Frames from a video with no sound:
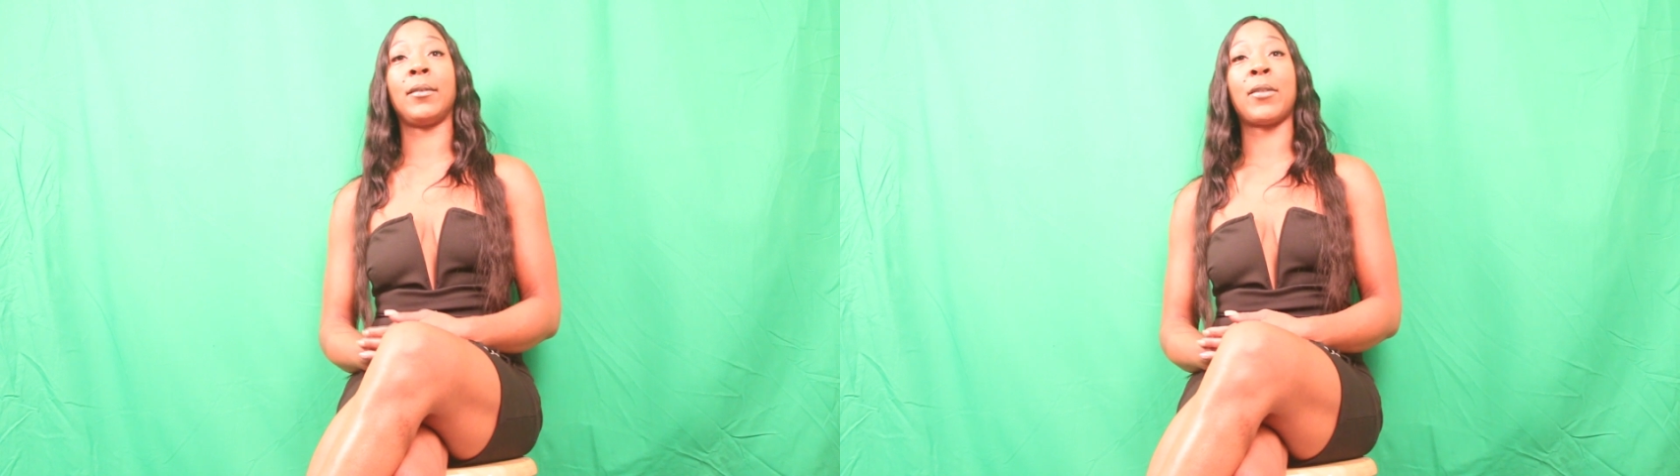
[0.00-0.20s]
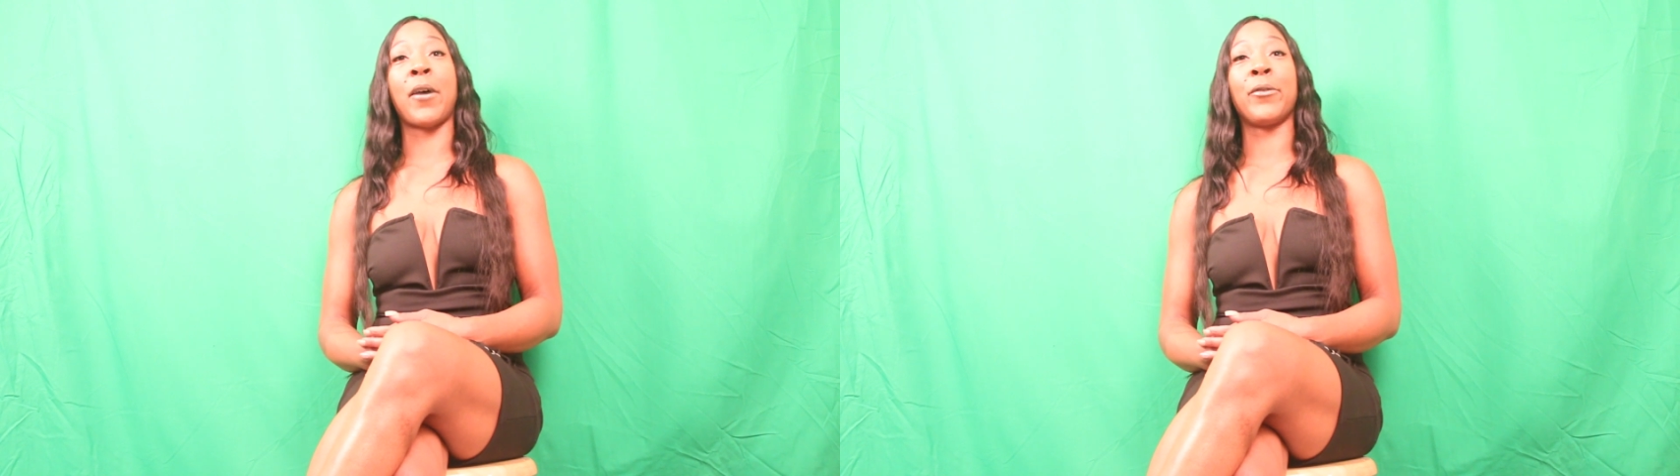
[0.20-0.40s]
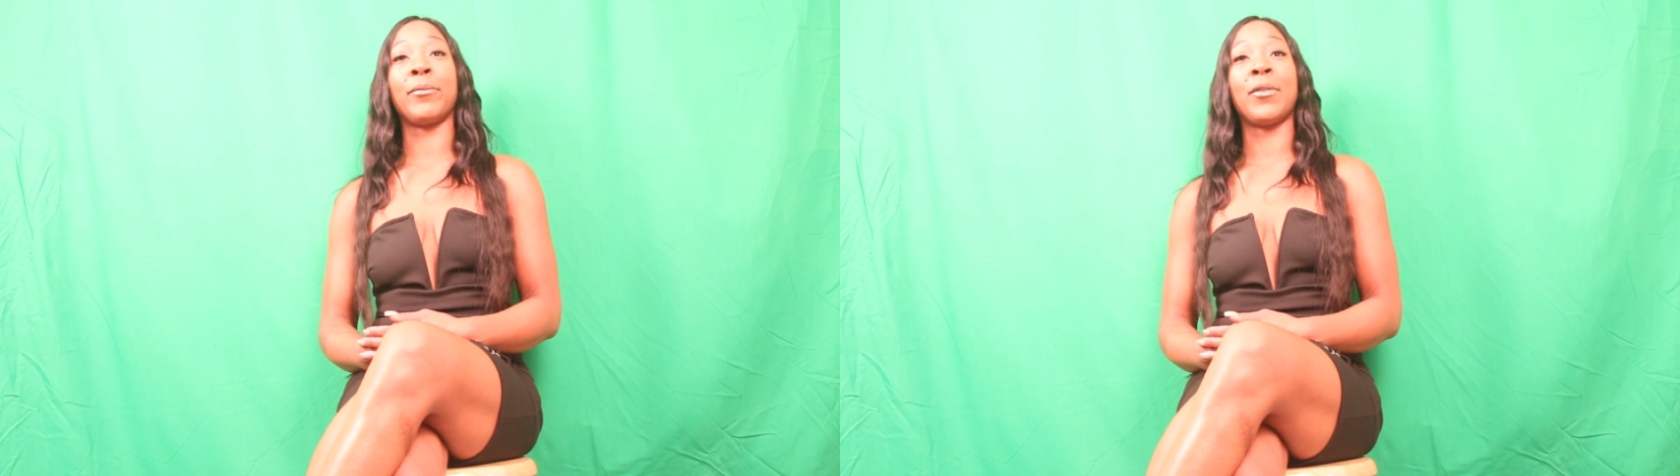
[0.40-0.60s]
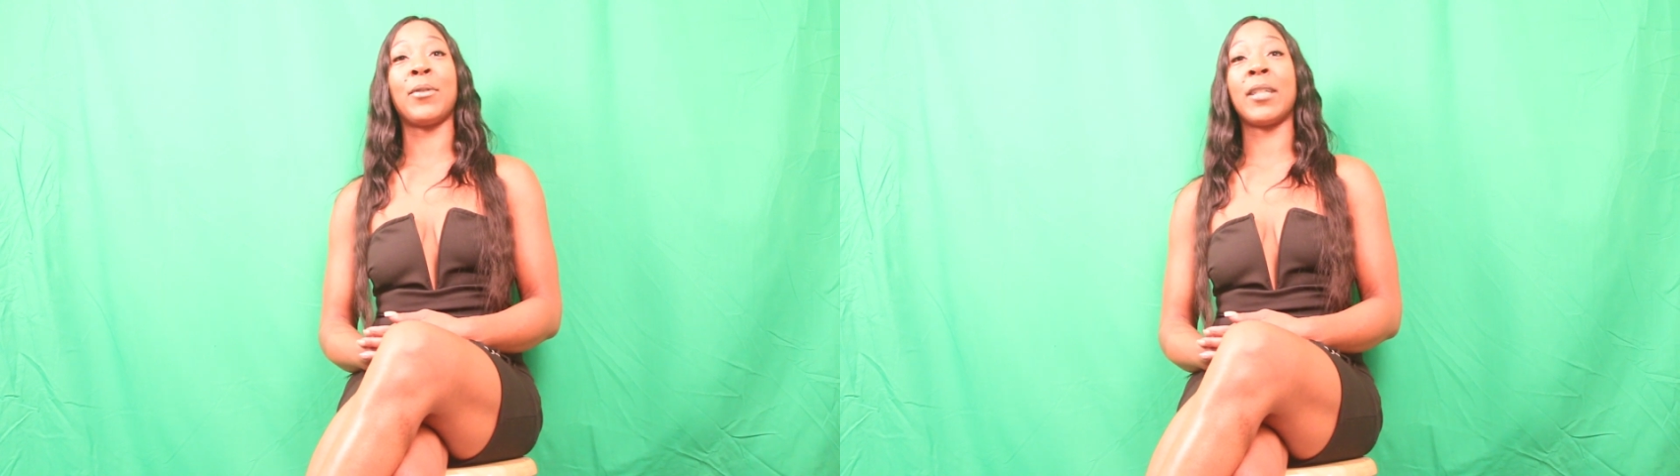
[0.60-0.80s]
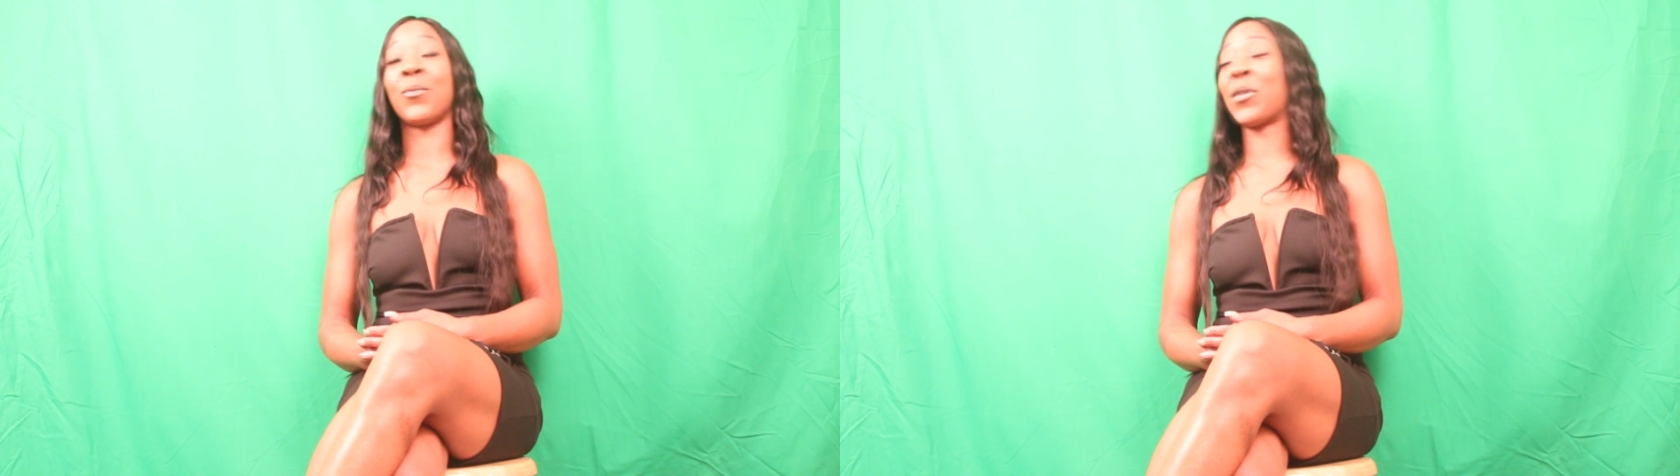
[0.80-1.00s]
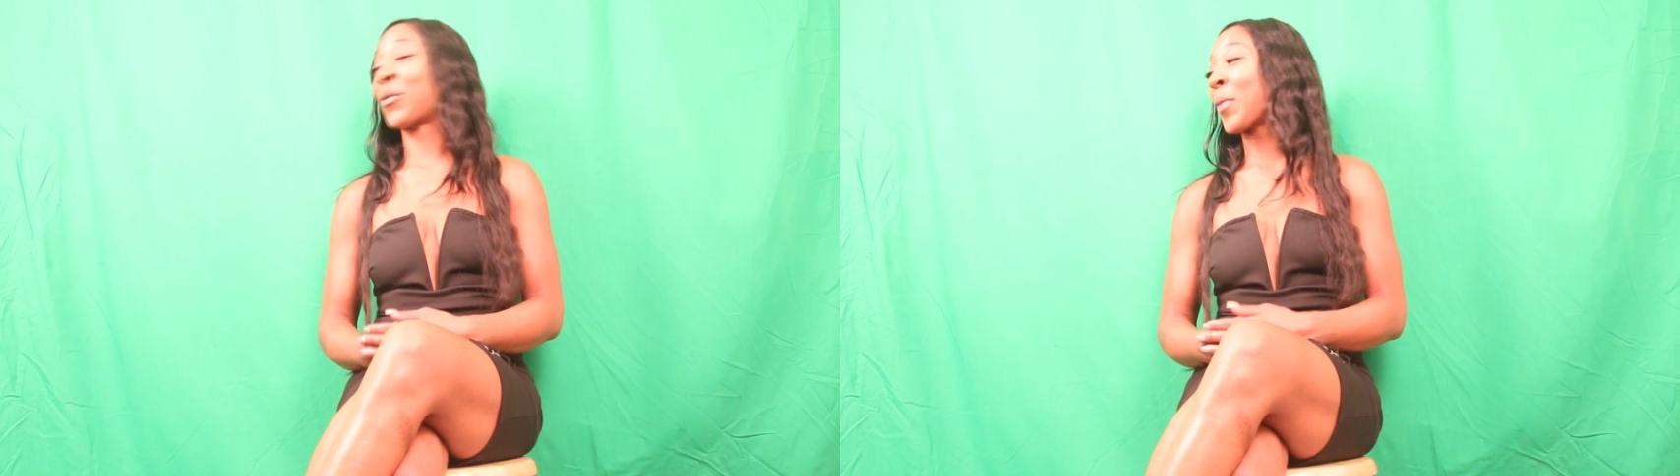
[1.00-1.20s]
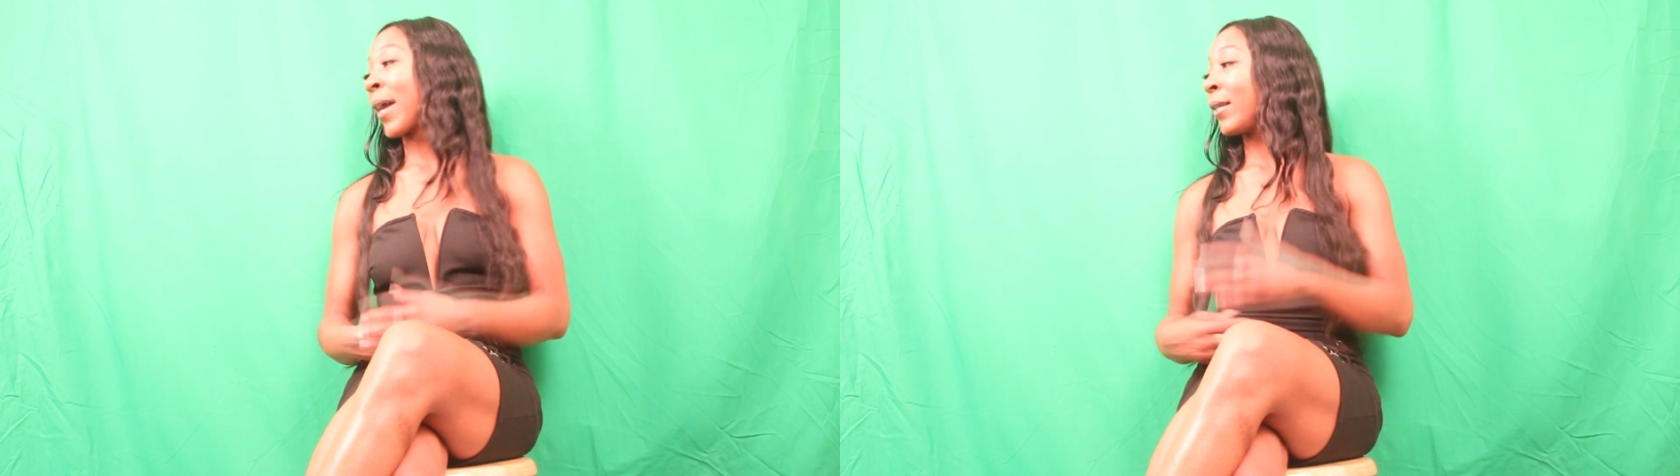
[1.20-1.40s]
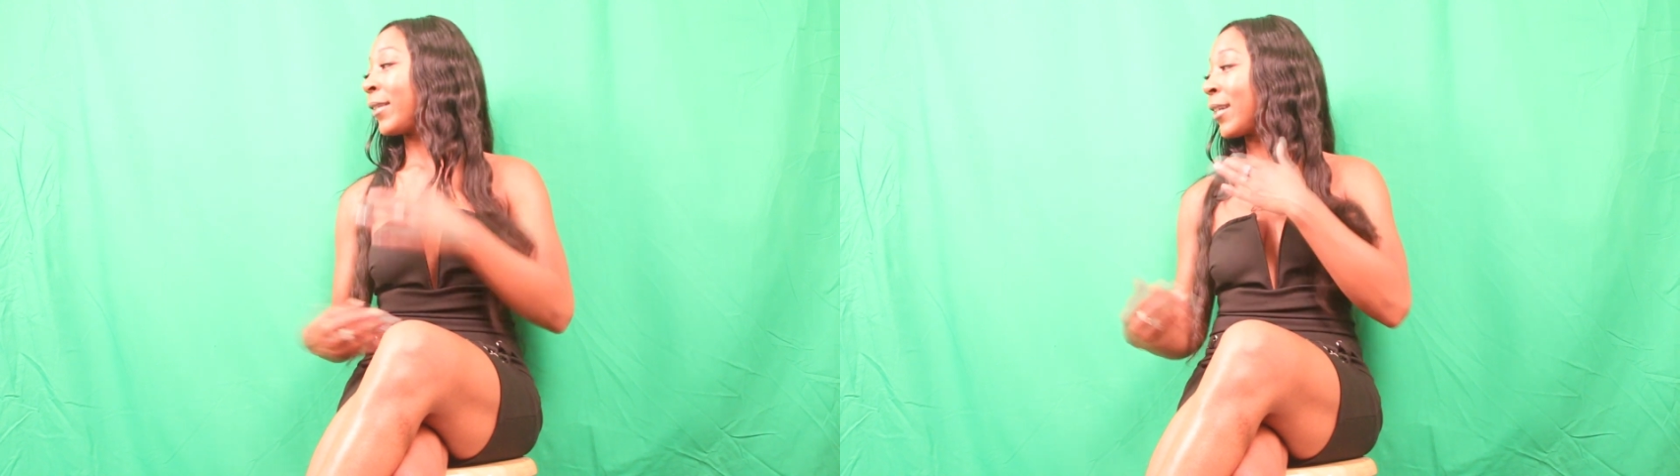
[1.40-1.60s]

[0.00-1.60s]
You know, you get with the right